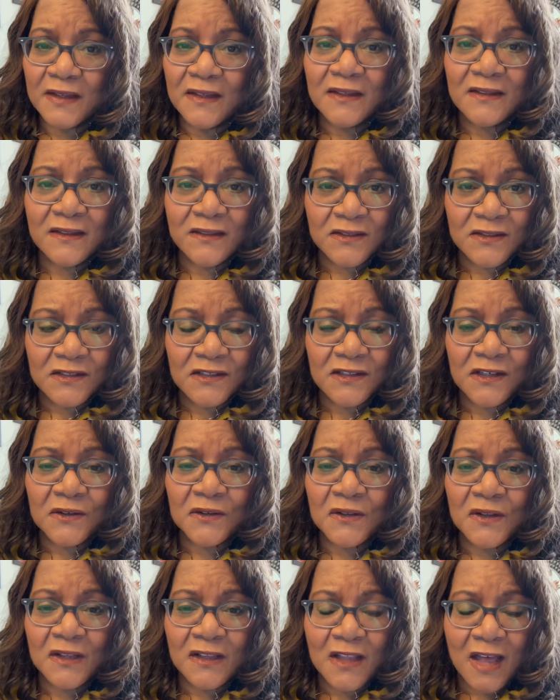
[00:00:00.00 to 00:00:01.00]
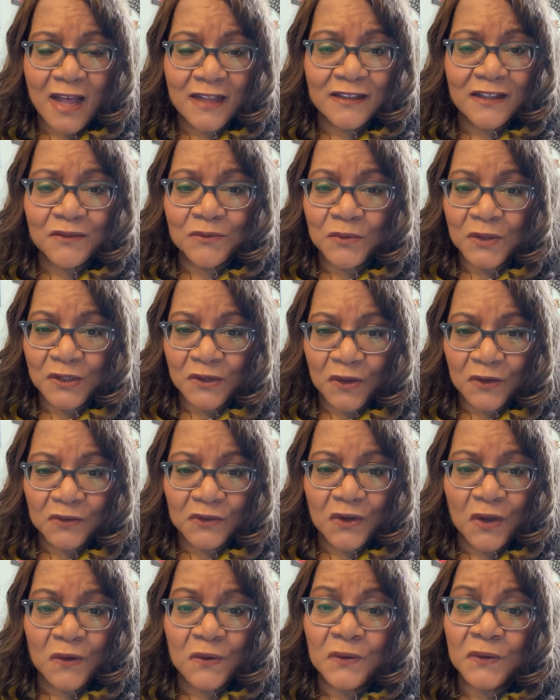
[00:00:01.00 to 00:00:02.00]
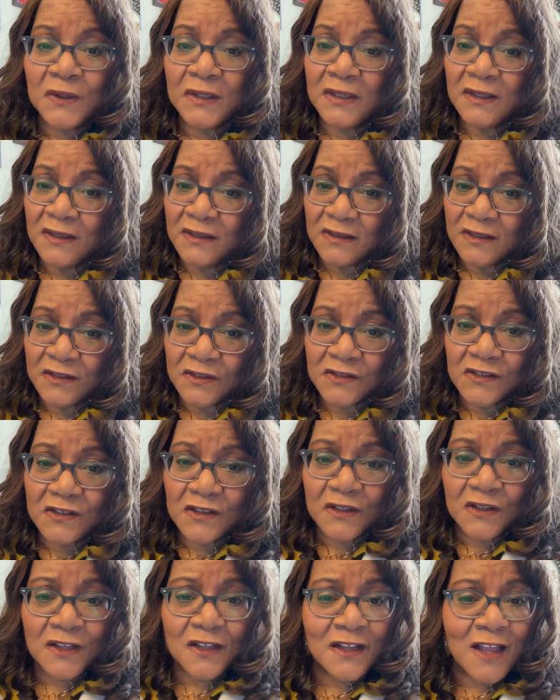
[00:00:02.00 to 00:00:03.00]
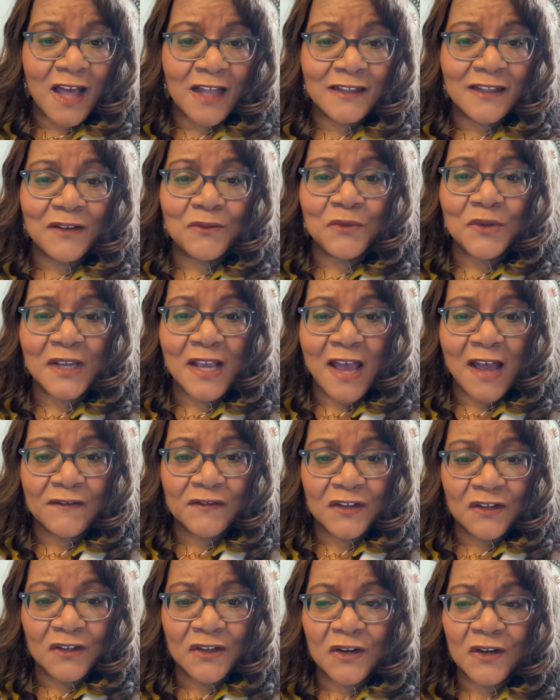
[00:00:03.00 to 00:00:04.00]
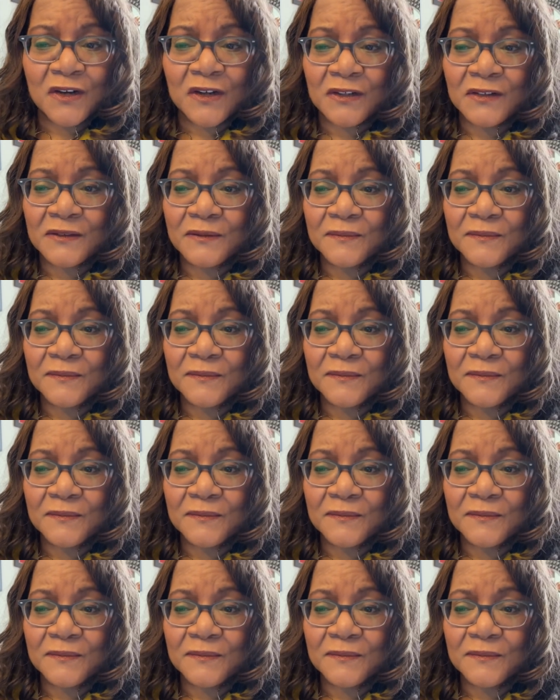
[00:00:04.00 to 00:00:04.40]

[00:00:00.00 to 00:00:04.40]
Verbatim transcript: There's still a lot that we don't know. There's still a lot that we have to learn.